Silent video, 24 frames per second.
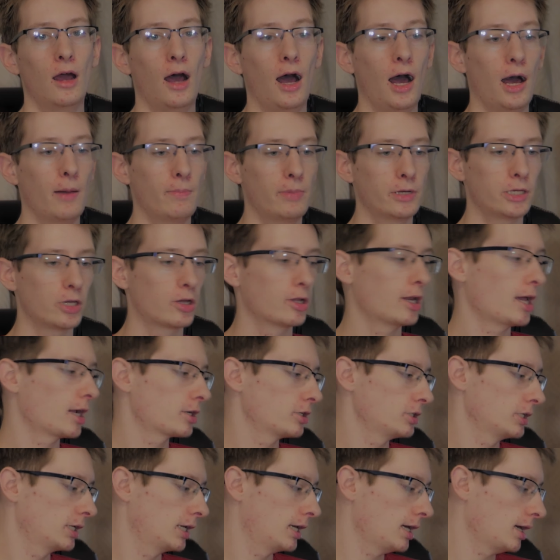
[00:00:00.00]
But you can
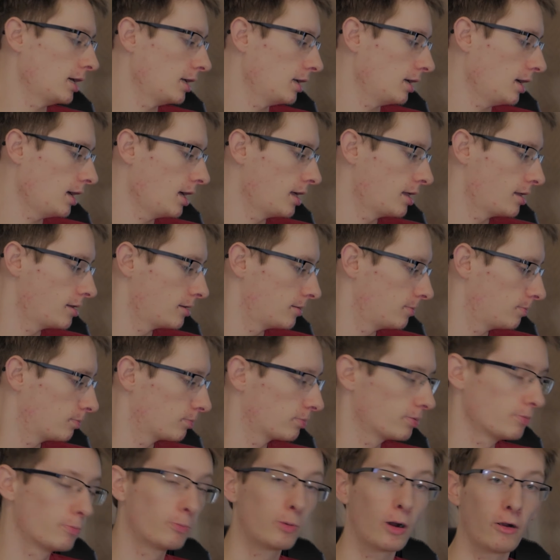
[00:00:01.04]
actually get a
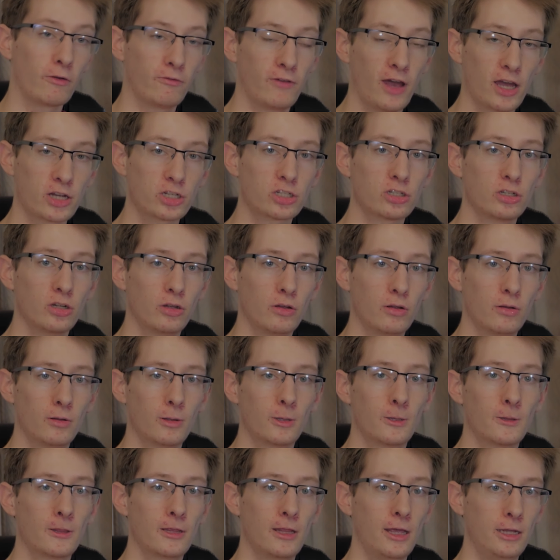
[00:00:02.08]
Professional,
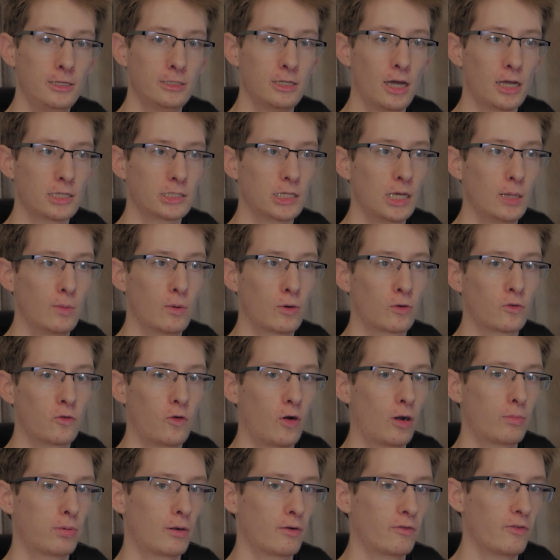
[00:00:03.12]
the DOS keyboard
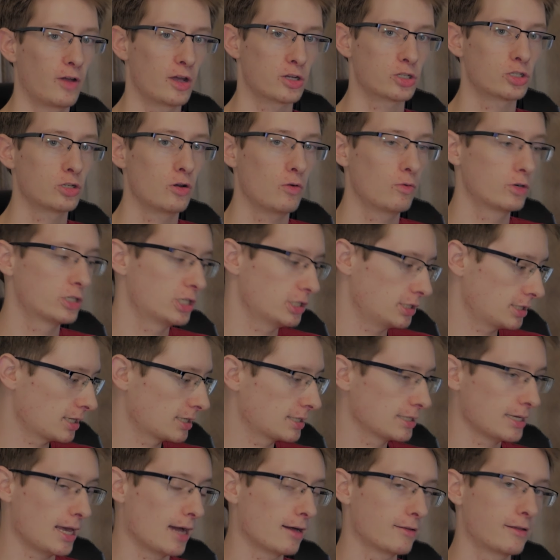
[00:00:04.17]
for a Professional, which is
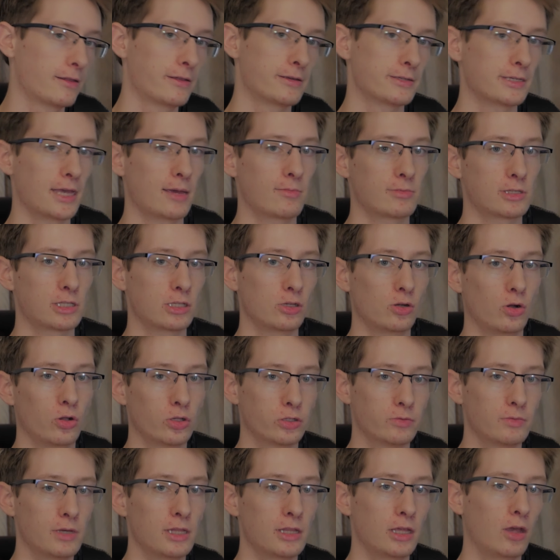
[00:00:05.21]
exactly the same as the
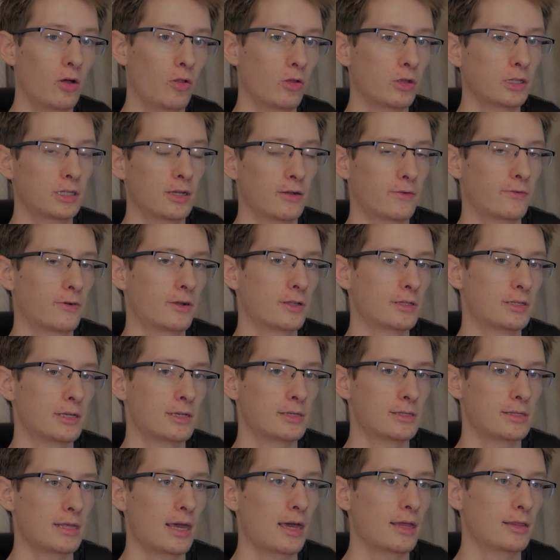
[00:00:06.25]
Ultimate. The only difference
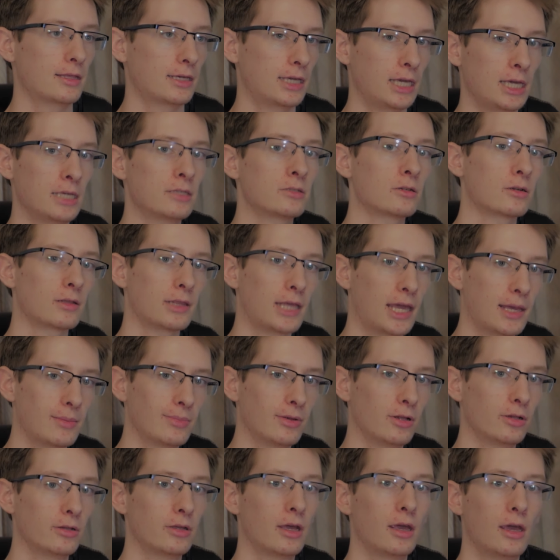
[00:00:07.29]
is that the keys are
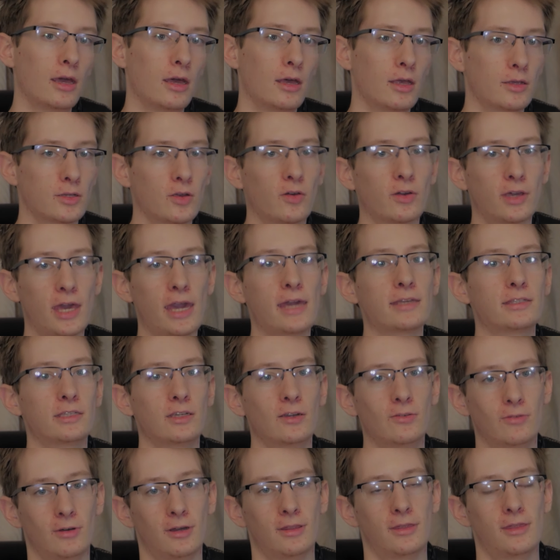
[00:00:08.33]
labeled, so in case
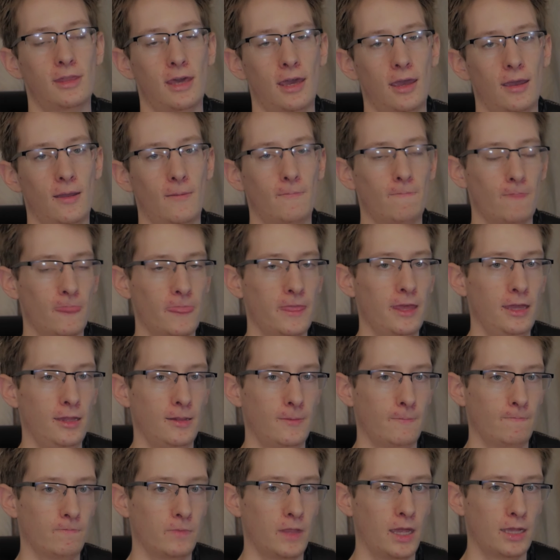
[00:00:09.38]
you want that,
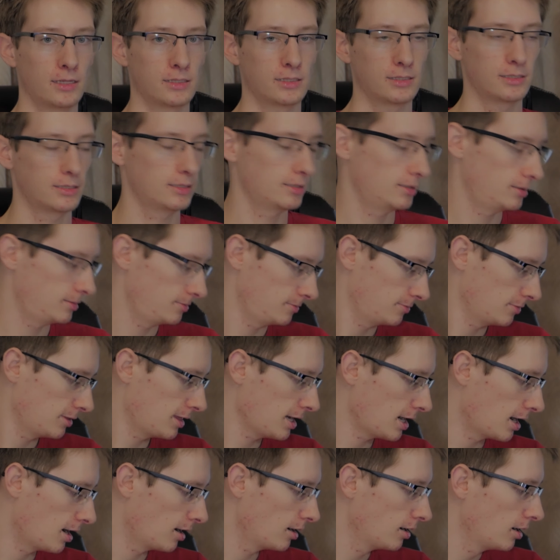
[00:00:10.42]
then that's
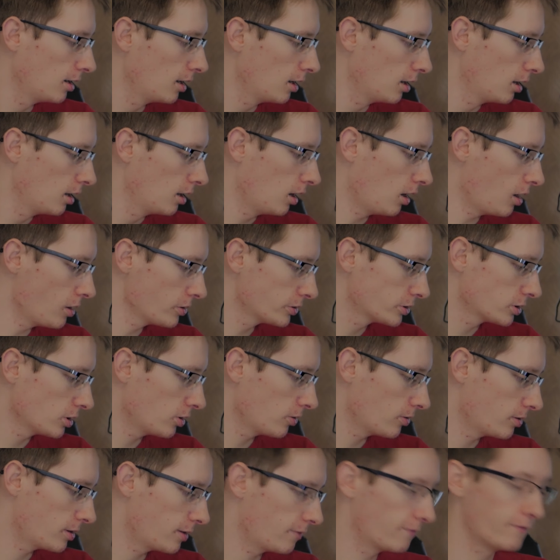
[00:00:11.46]
there.
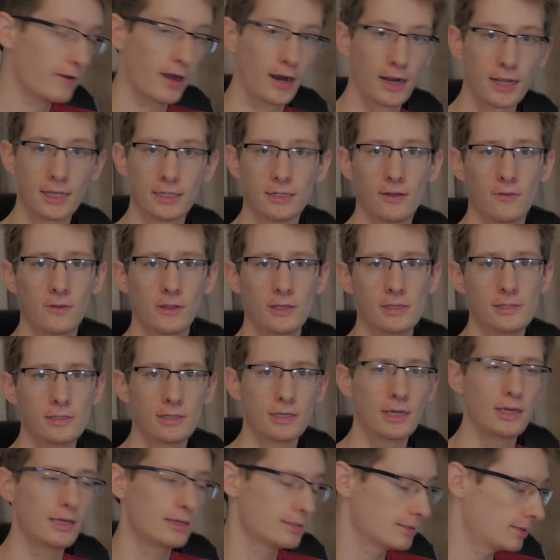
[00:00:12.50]
Also, the variant of these
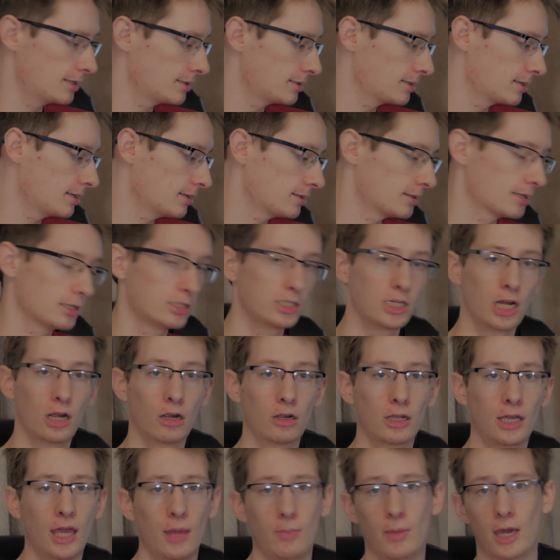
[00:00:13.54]
keys, this is the
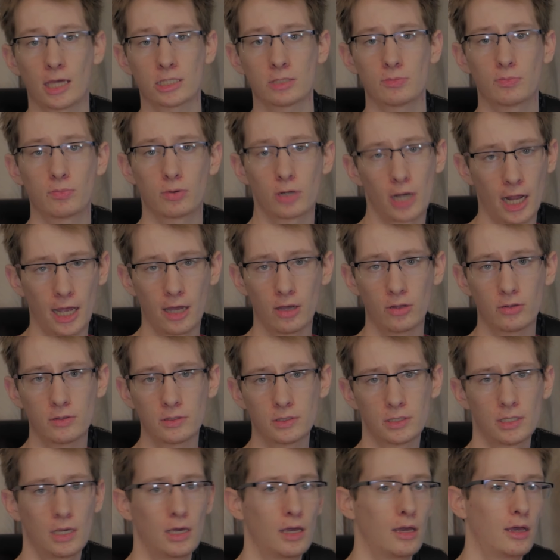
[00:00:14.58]
Cherry MX
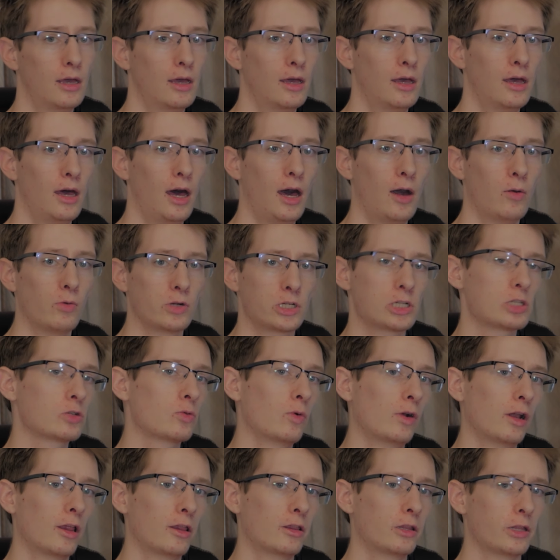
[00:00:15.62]
Browns, which is
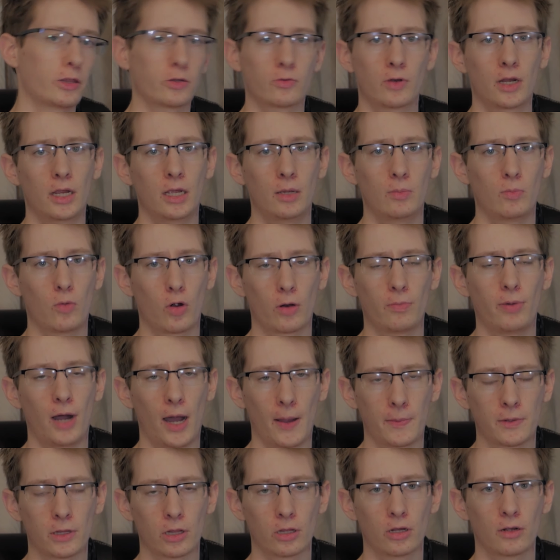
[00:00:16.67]
one of the 3 more
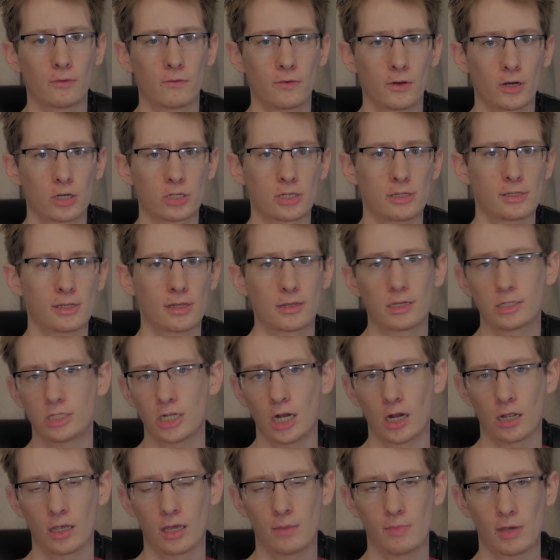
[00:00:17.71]
popular versions of the
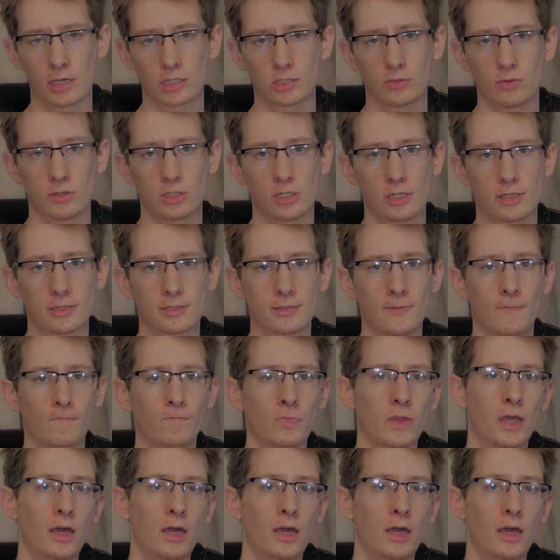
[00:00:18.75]
Cherry MX switches.